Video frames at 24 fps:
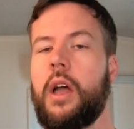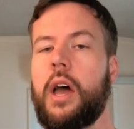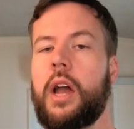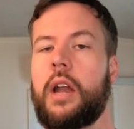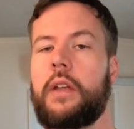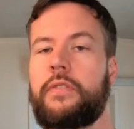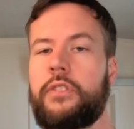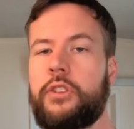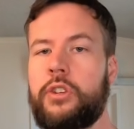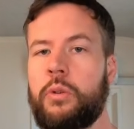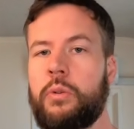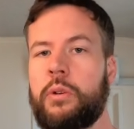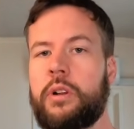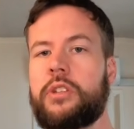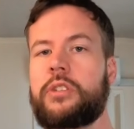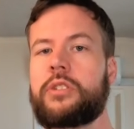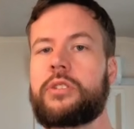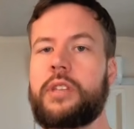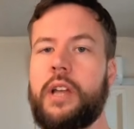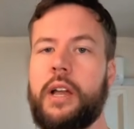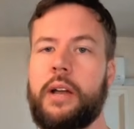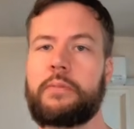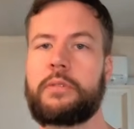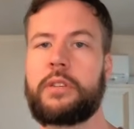And if you do want to
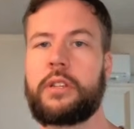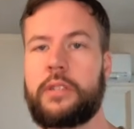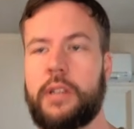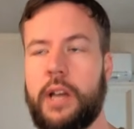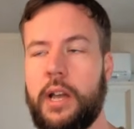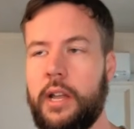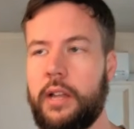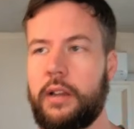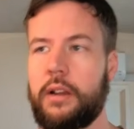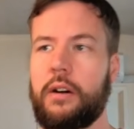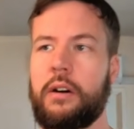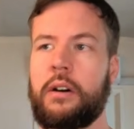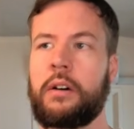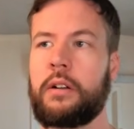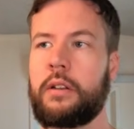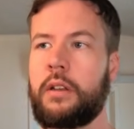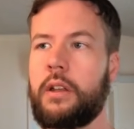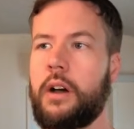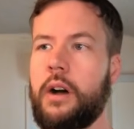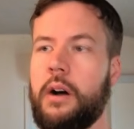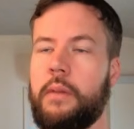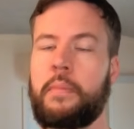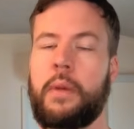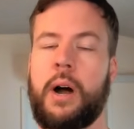stay up to date on
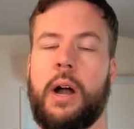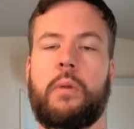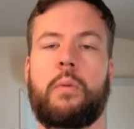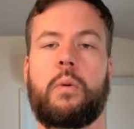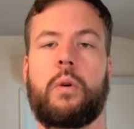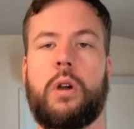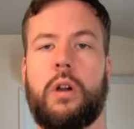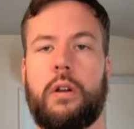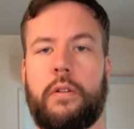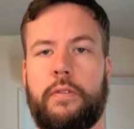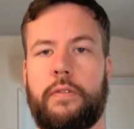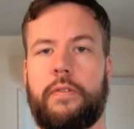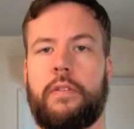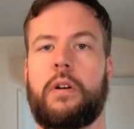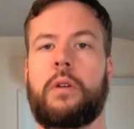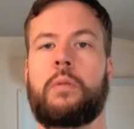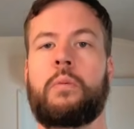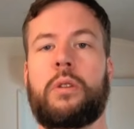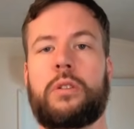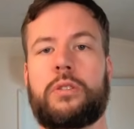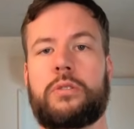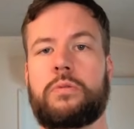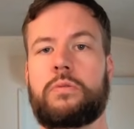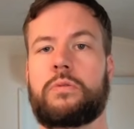my workflow and
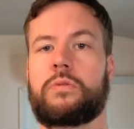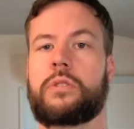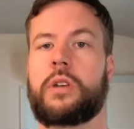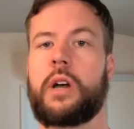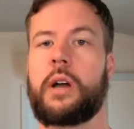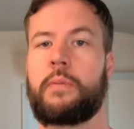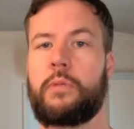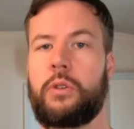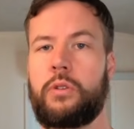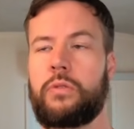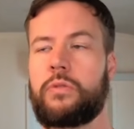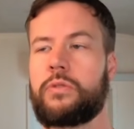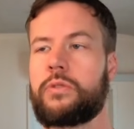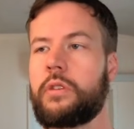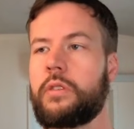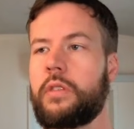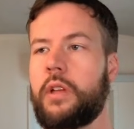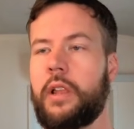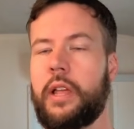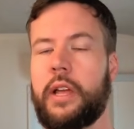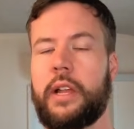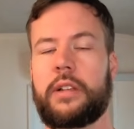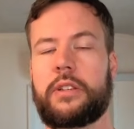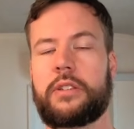what tools I'm using,
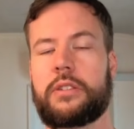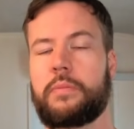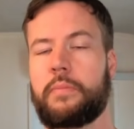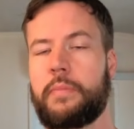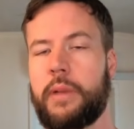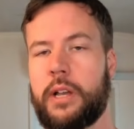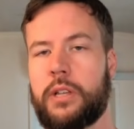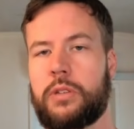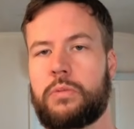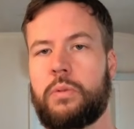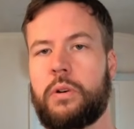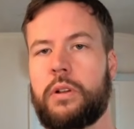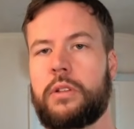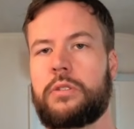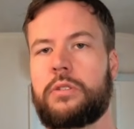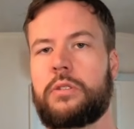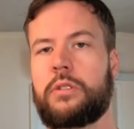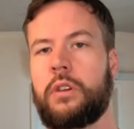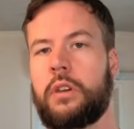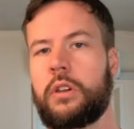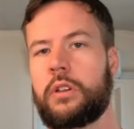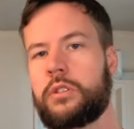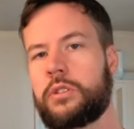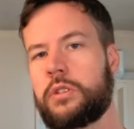the latest and best ones,
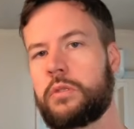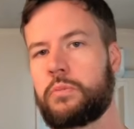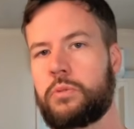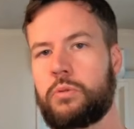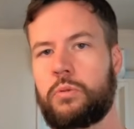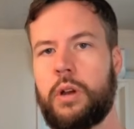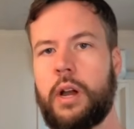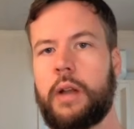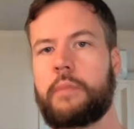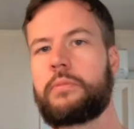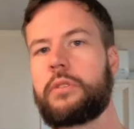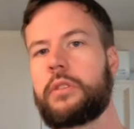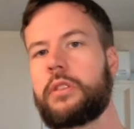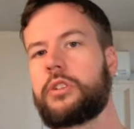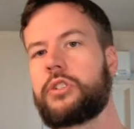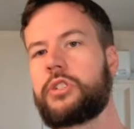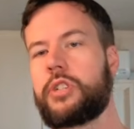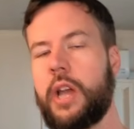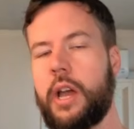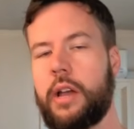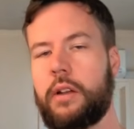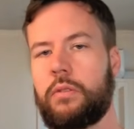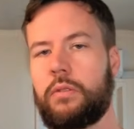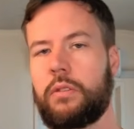you can subscribe to the
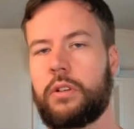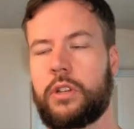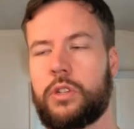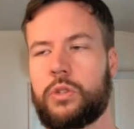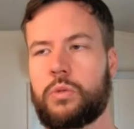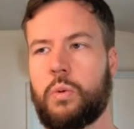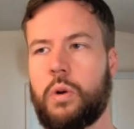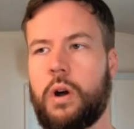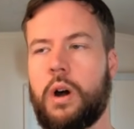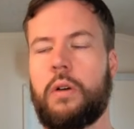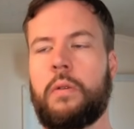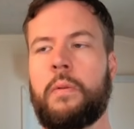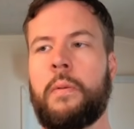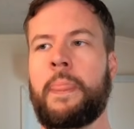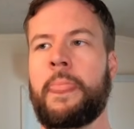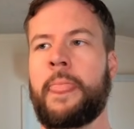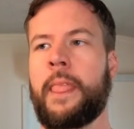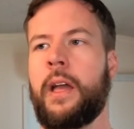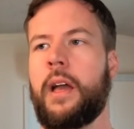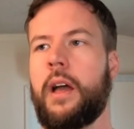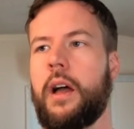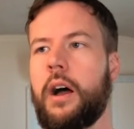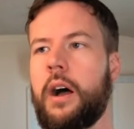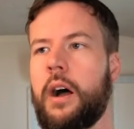channel as well,
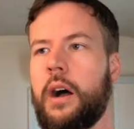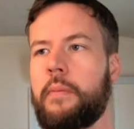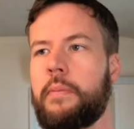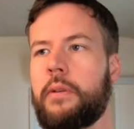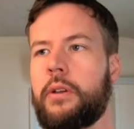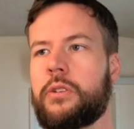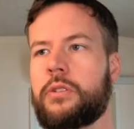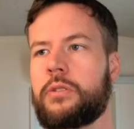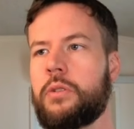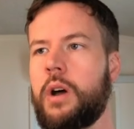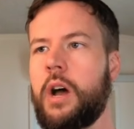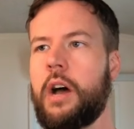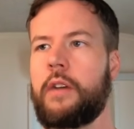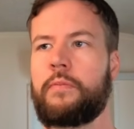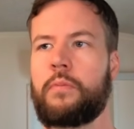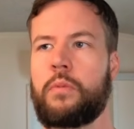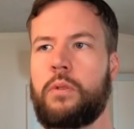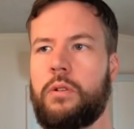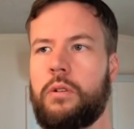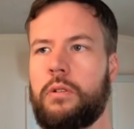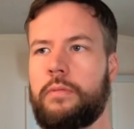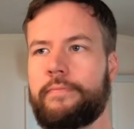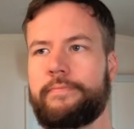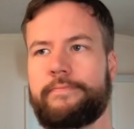because I'll have
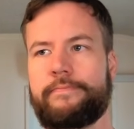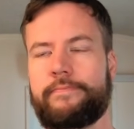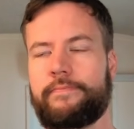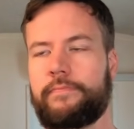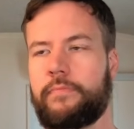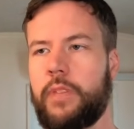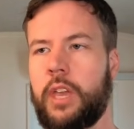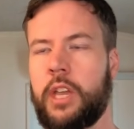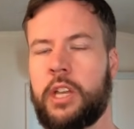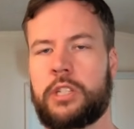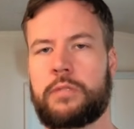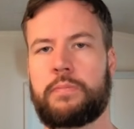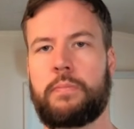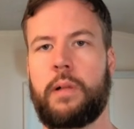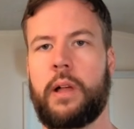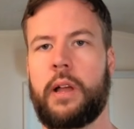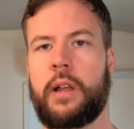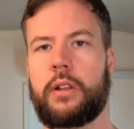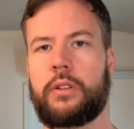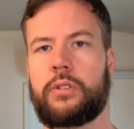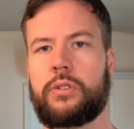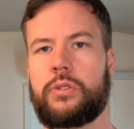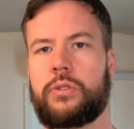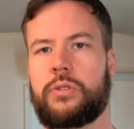more
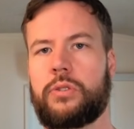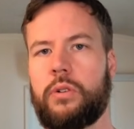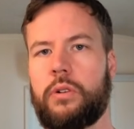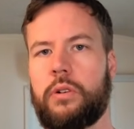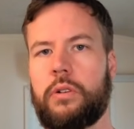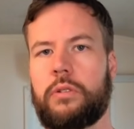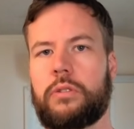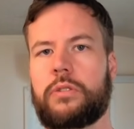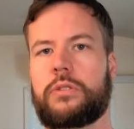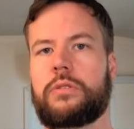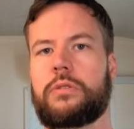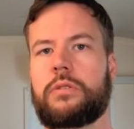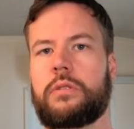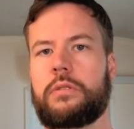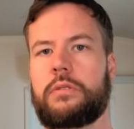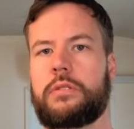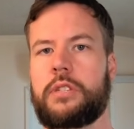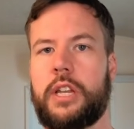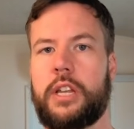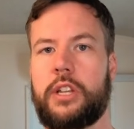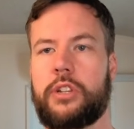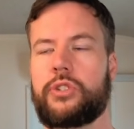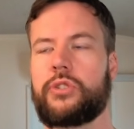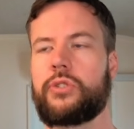explainer tutorials to
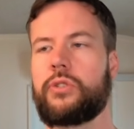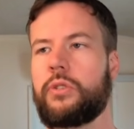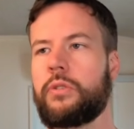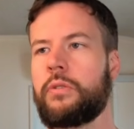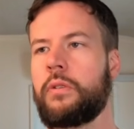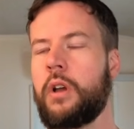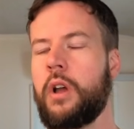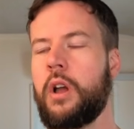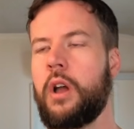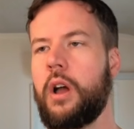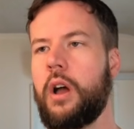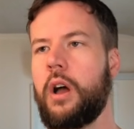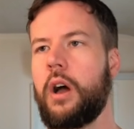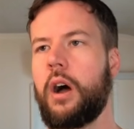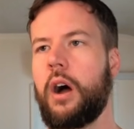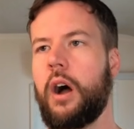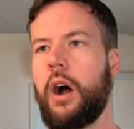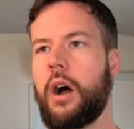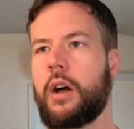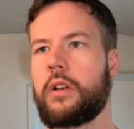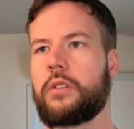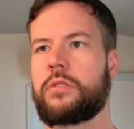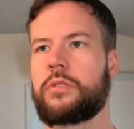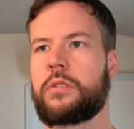teach you
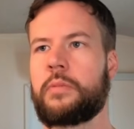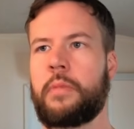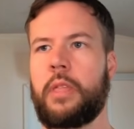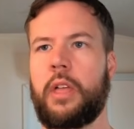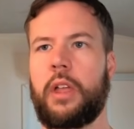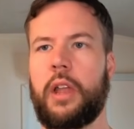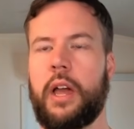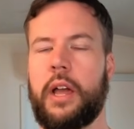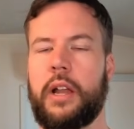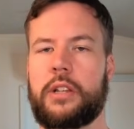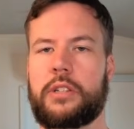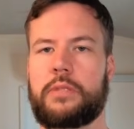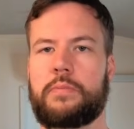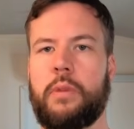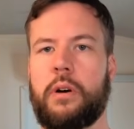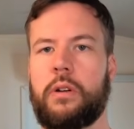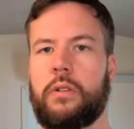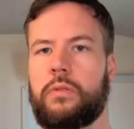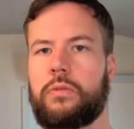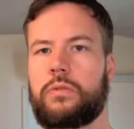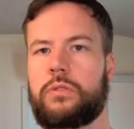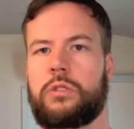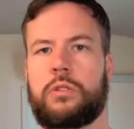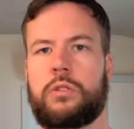some of the latest
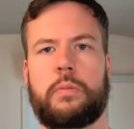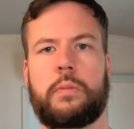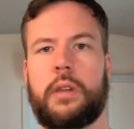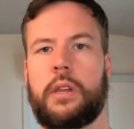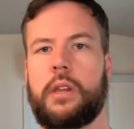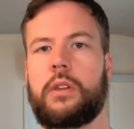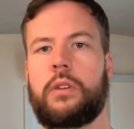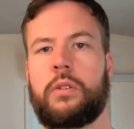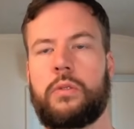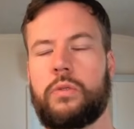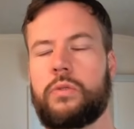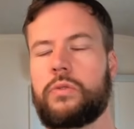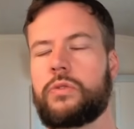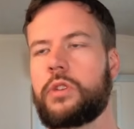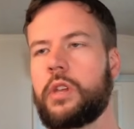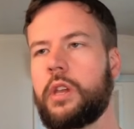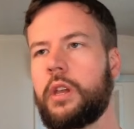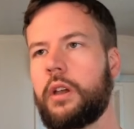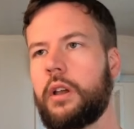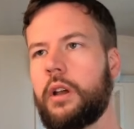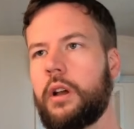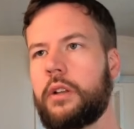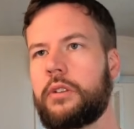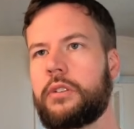models to be
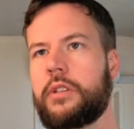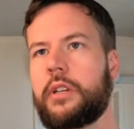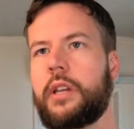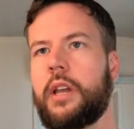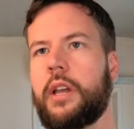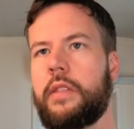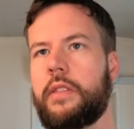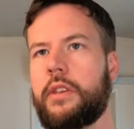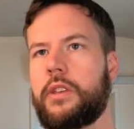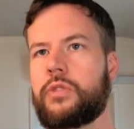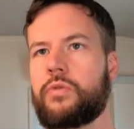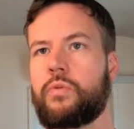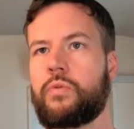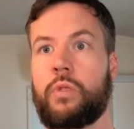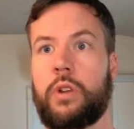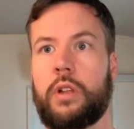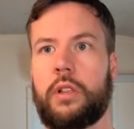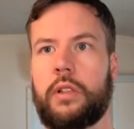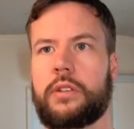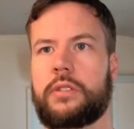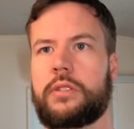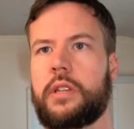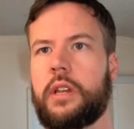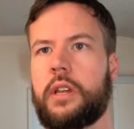using to get these
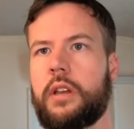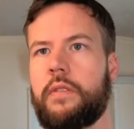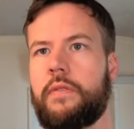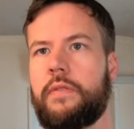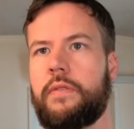realistic